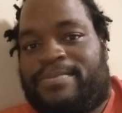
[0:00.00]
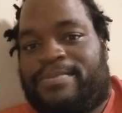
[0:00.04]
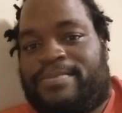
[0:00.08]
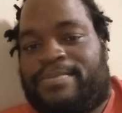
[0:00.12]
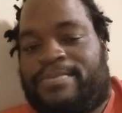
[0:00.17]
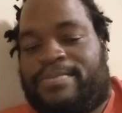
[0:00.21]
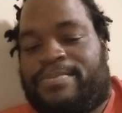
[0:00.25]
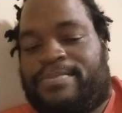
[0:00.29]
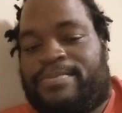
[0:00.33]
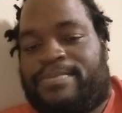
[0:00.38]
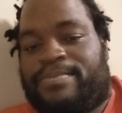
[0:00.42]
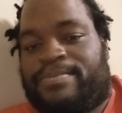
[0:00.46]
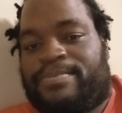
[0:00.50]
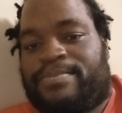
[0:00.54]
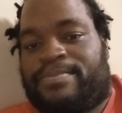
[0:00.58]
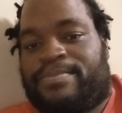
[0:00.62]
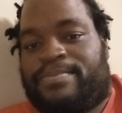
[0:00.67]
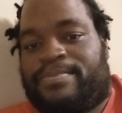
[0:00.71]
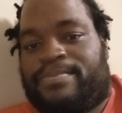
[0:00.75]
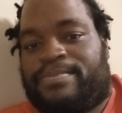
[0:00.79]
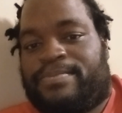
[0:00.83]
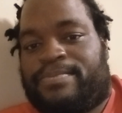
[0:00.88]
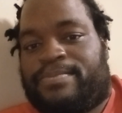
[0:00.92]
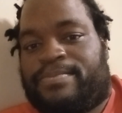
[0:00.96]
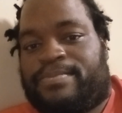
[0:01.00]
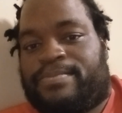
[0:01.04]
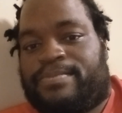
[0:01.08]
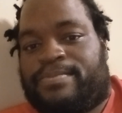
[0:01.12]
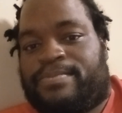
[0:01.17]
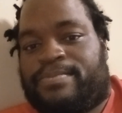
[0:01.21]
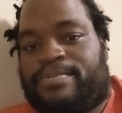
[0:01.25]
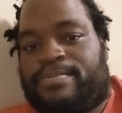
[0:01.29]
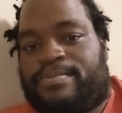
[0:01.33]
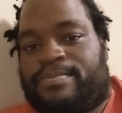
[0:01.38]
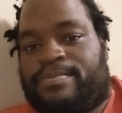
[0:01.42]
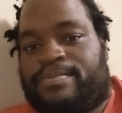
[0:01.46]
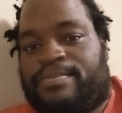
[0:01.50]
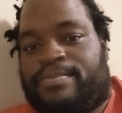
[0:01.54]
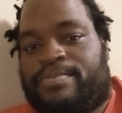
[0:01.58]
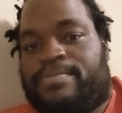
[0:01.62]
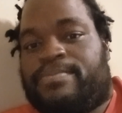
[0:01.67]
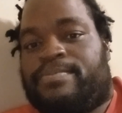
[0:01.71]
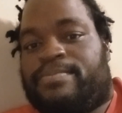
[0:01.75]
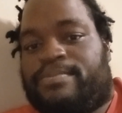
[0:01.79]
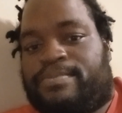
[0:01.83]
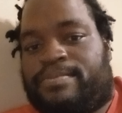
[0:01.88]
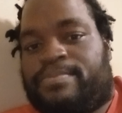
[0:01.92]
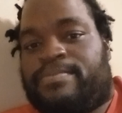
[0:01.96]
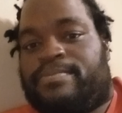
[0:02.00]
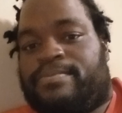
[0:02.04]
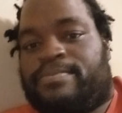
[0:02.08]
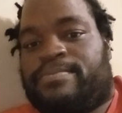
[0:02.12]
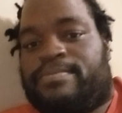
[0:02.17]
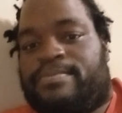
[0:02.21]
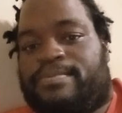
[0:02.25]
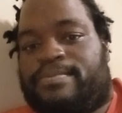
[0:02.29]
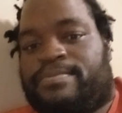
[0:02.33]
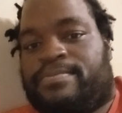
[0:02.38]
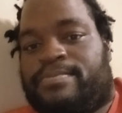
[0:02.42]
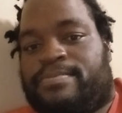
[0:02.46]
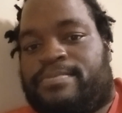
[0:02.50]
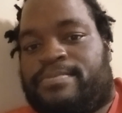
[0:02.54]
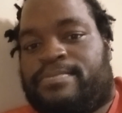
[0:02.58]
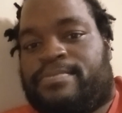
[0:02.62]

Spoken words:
Nothing is said.